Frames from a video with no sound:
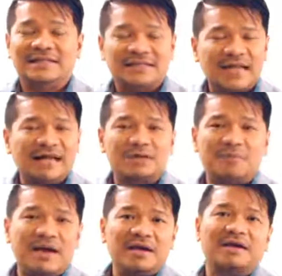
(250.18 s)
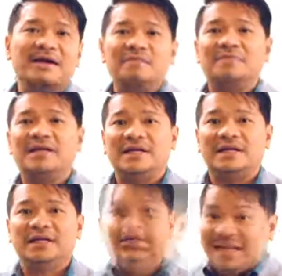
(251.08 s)
as a taxpayer company.
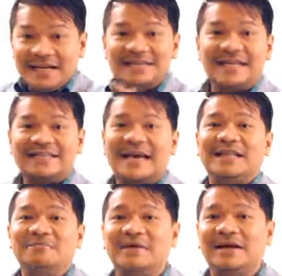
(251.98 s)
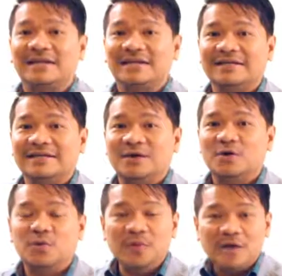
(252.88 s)
And here's the exciting part.
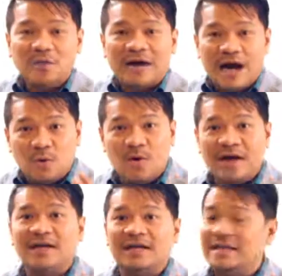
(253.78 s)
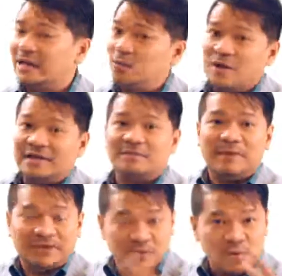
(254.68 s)
We were awarded not once
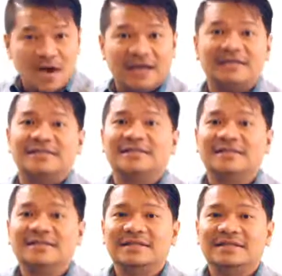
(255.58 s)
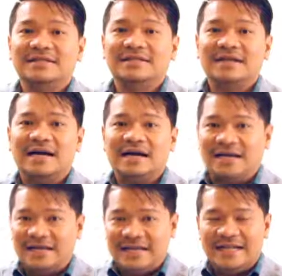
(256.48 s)
but twice
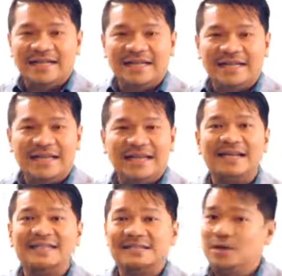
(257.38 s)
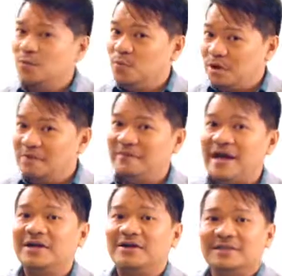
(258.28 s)
in Guinness World of
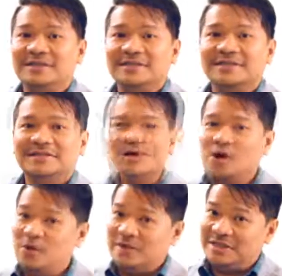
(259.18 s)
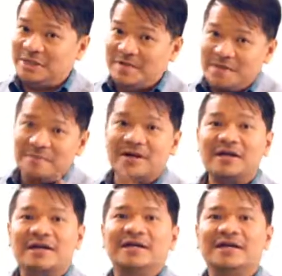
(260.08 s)
Records. Always
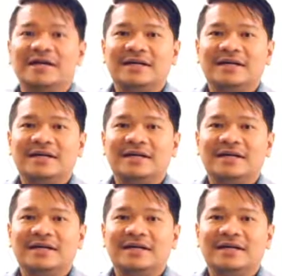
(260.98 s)
remember,